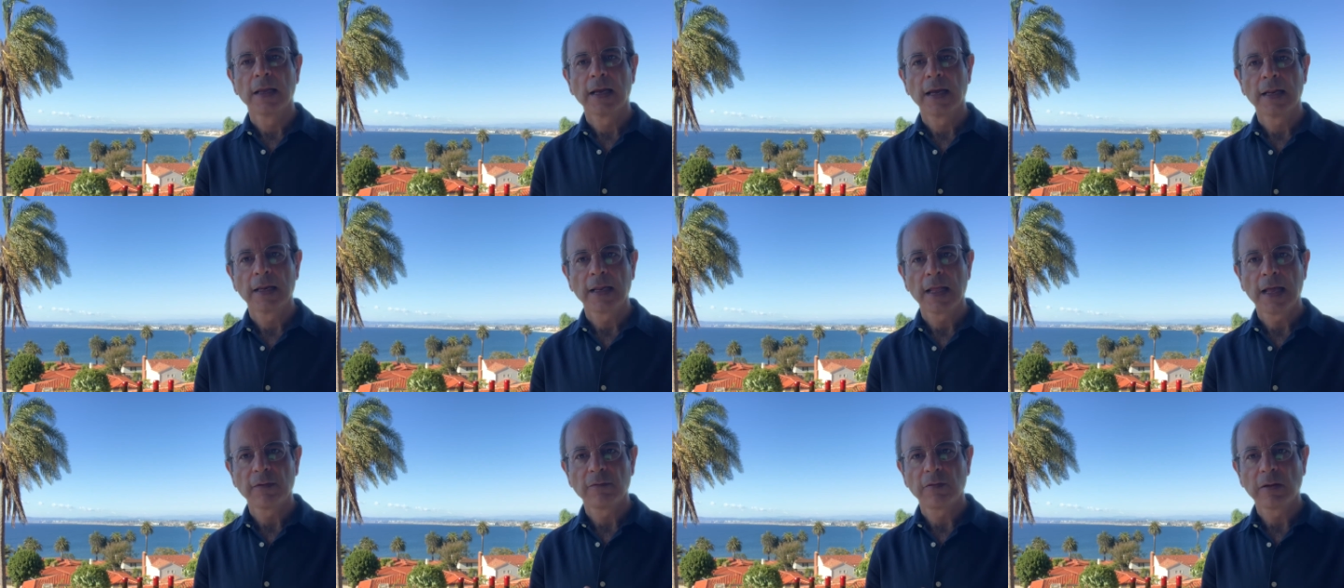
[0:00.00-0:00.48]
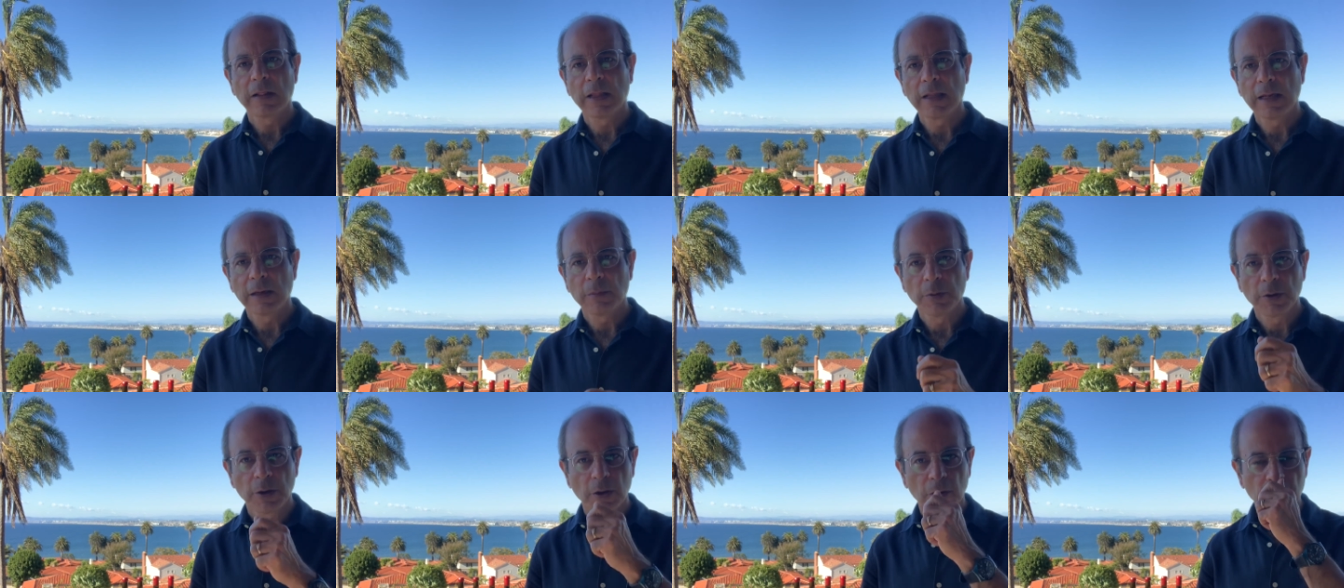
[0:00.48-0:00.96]
And I have a
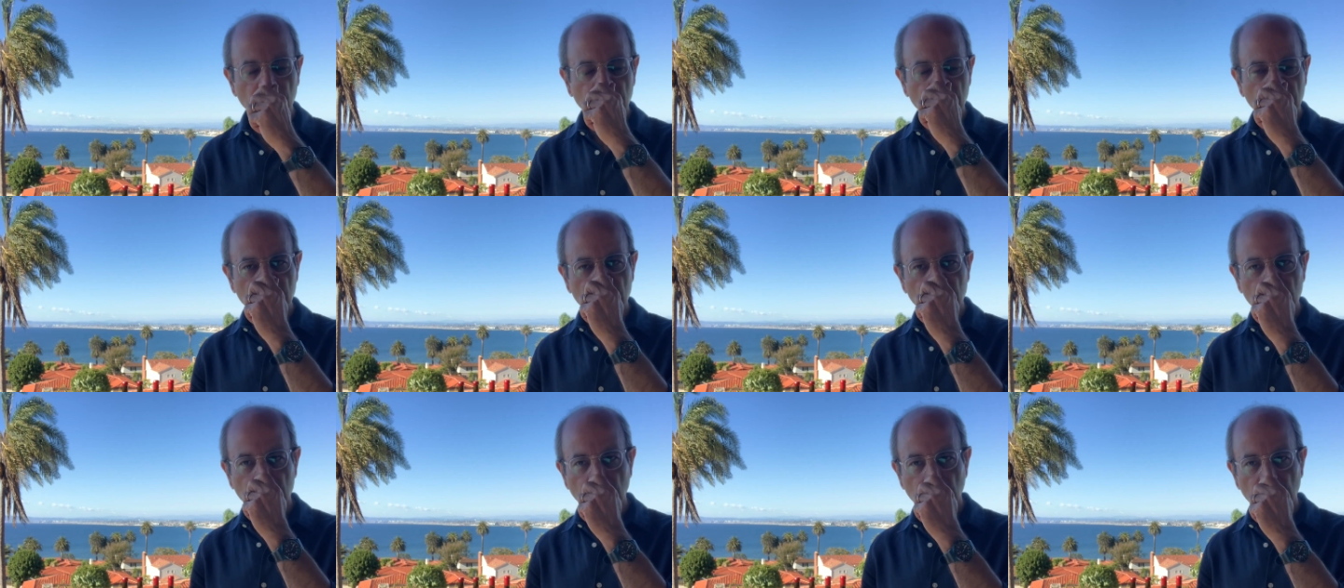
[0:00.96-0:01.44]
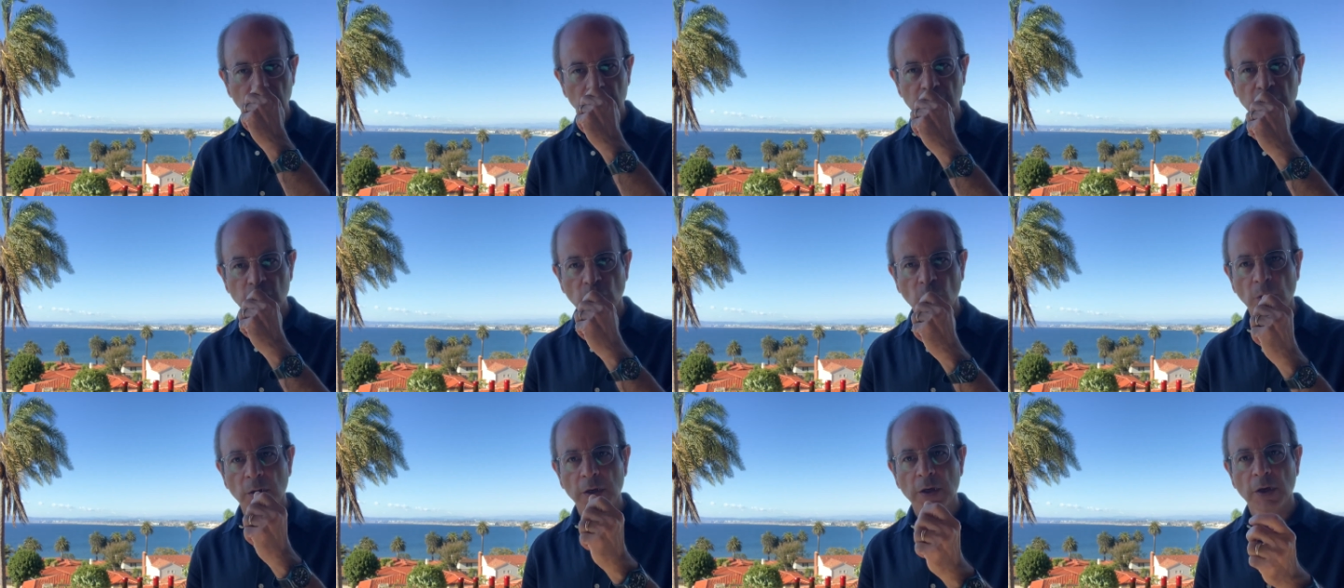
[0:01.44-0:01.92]
little bit of
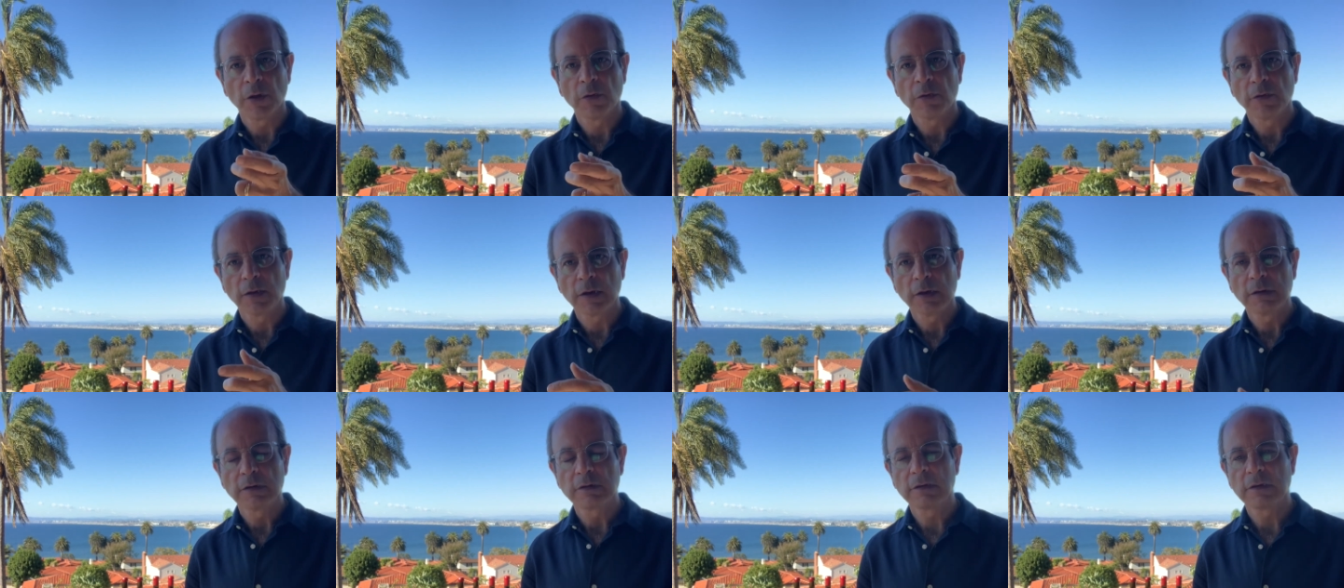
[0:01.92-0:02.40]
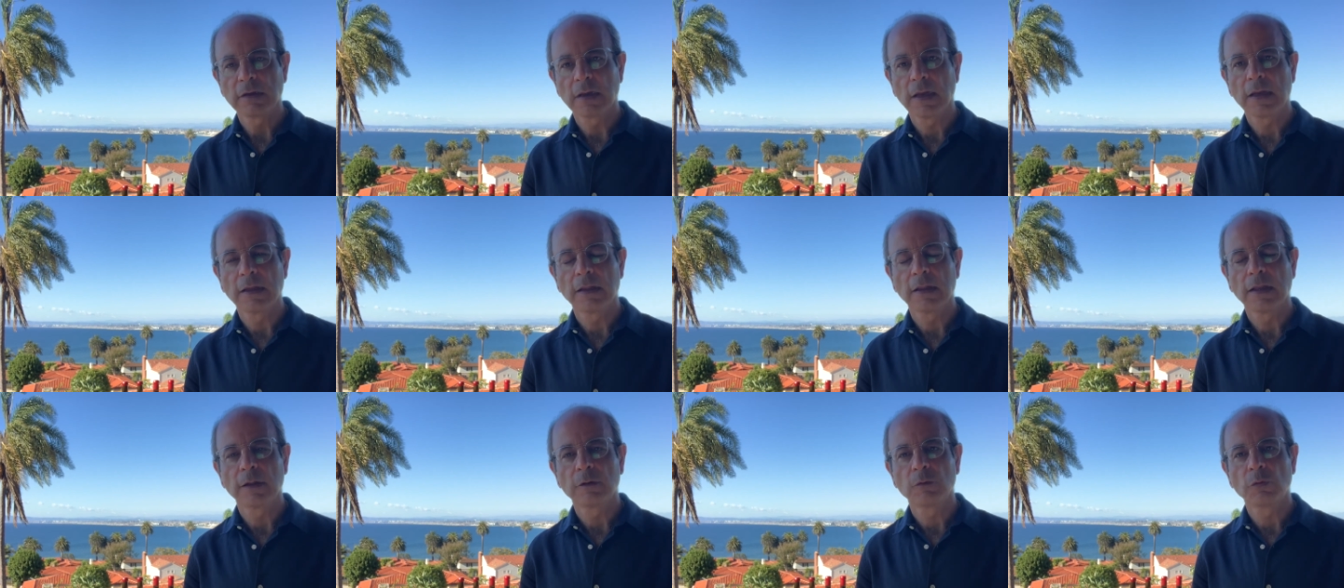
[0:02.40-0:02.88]
story on this uh,
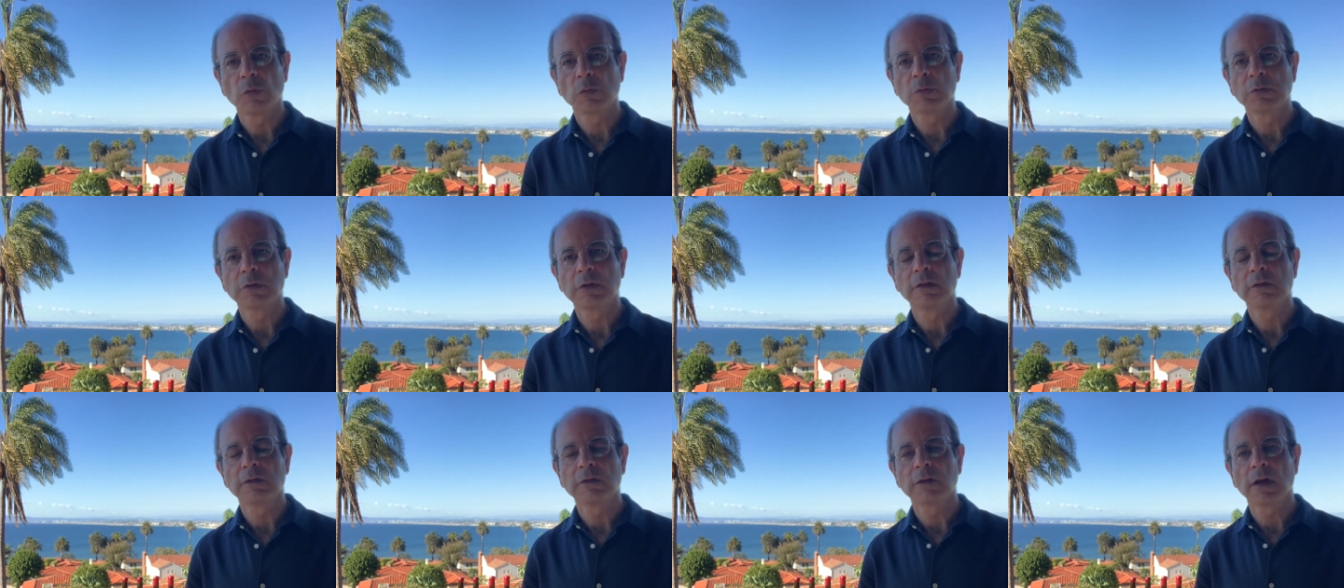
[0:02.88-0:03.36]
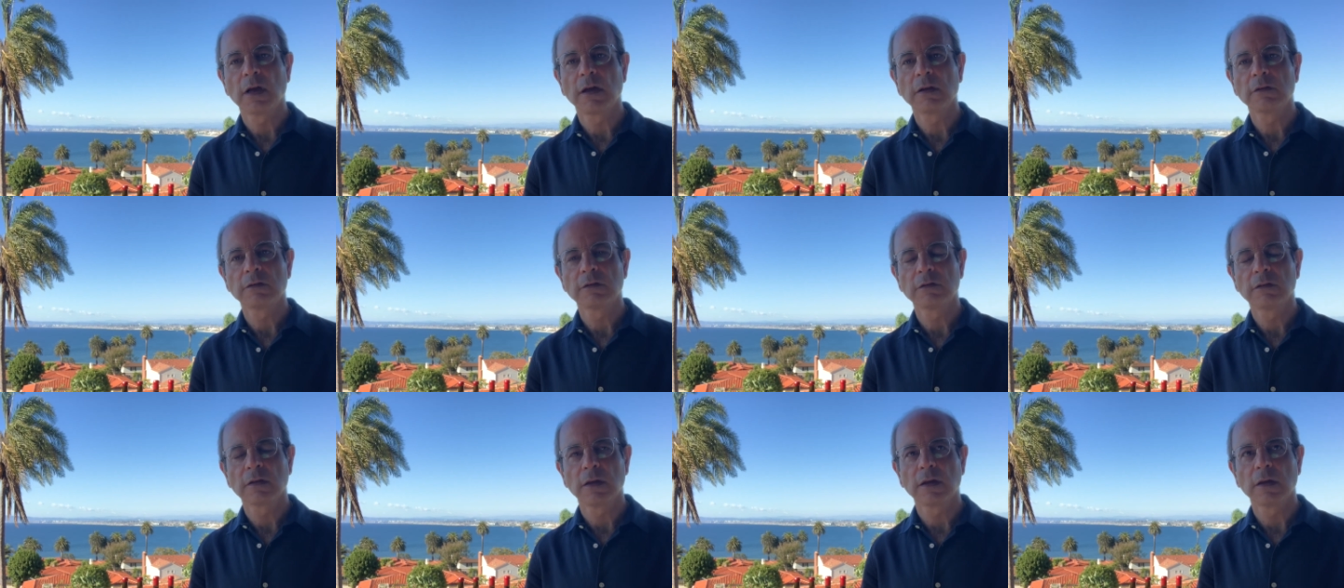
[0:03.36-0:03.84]
that we will
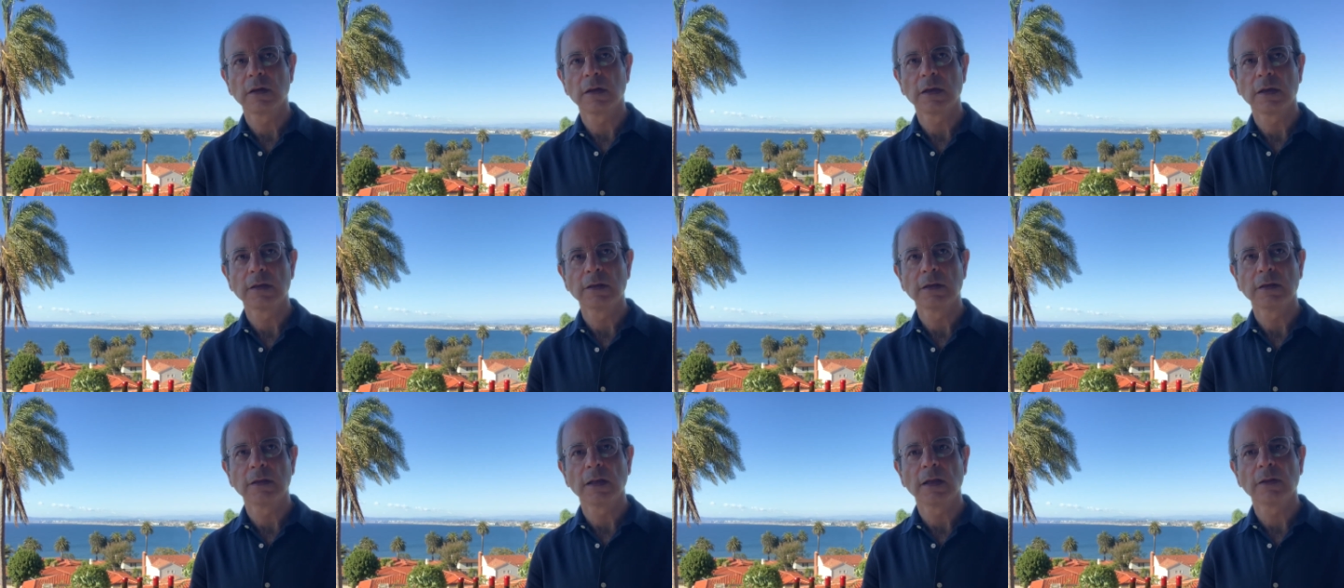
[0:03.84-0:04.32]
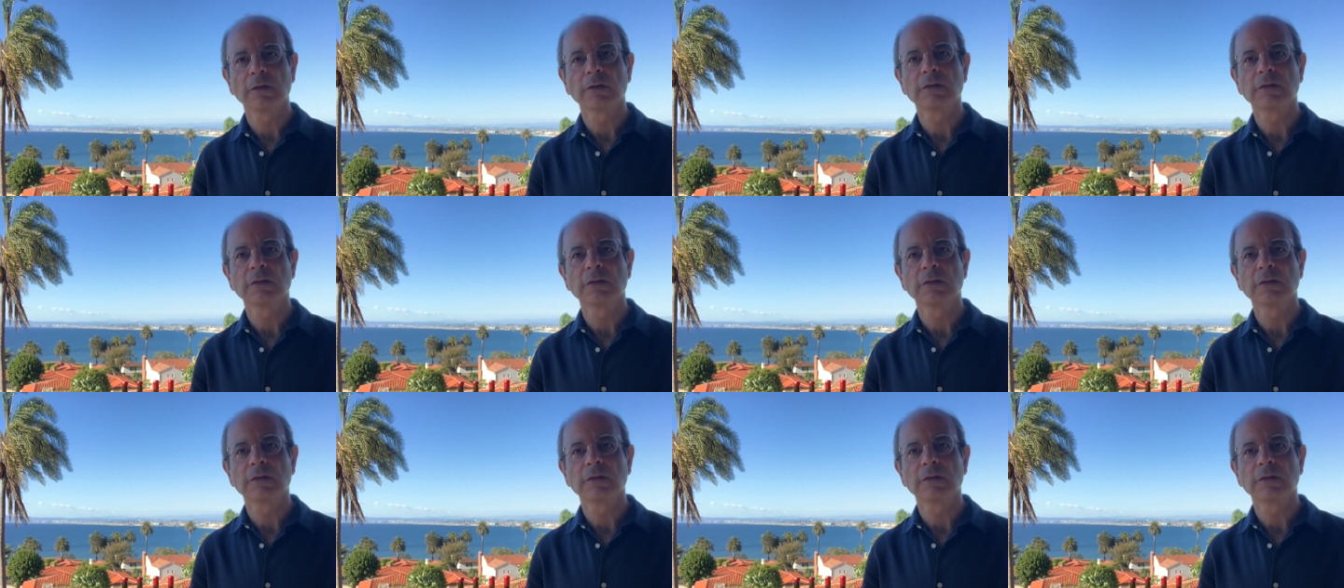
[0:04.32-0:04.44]
discuss uh, in another